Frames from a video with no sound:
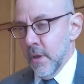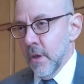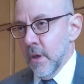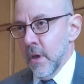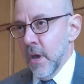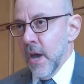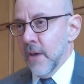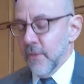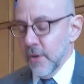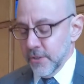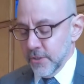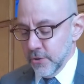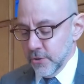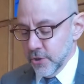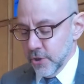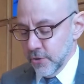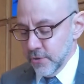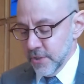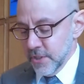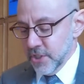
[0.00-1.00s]
I've also
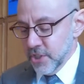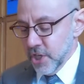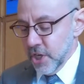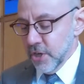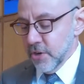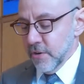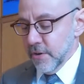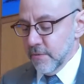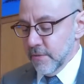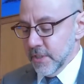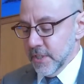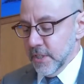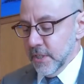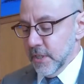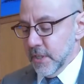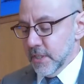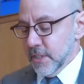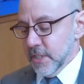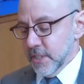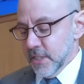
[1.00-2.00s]
chosen gender and
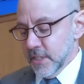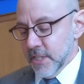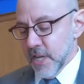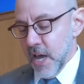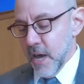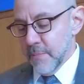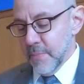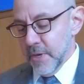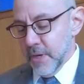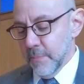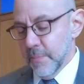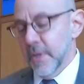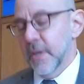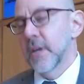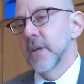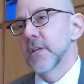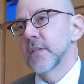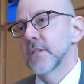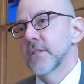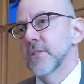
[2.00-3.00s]
resilience as a topic
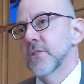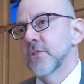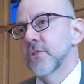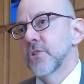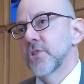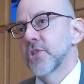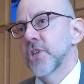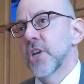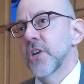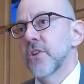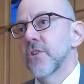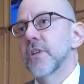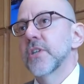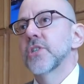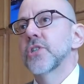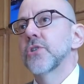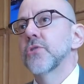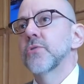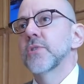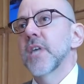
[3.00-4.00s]
because gender
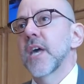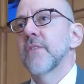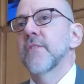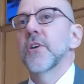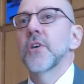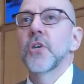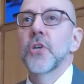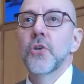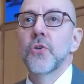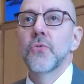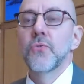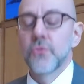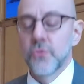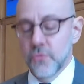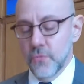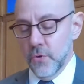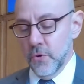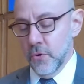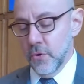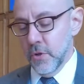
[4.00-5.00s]
issues have a huge
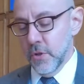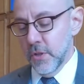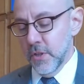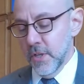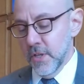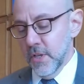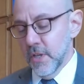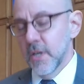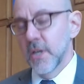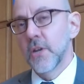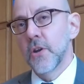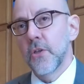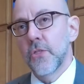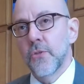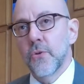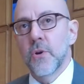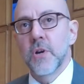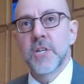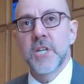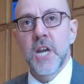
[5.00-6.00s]
role in
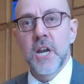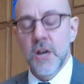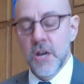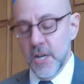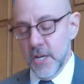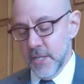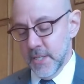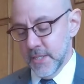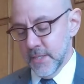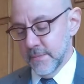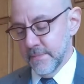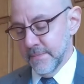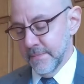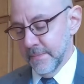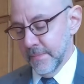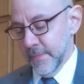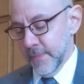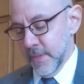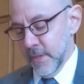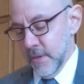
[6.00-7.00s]
authoritarianism,
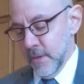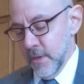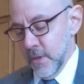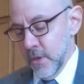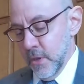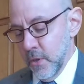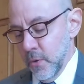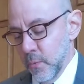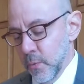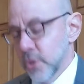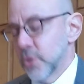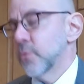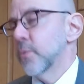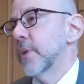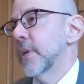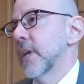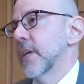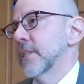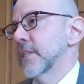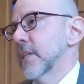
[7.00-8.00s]
which
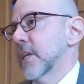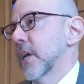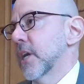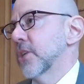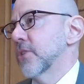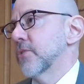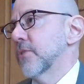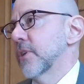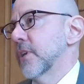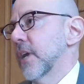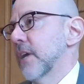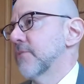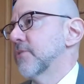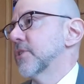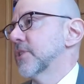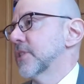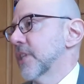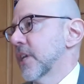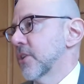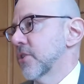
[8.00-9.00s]
we as a country have
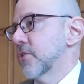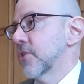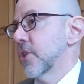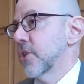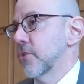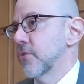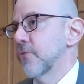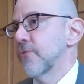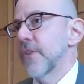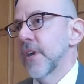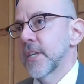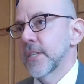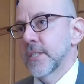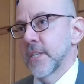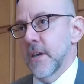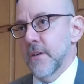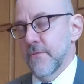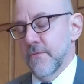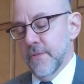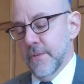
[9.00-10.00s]
just entered a new phase of,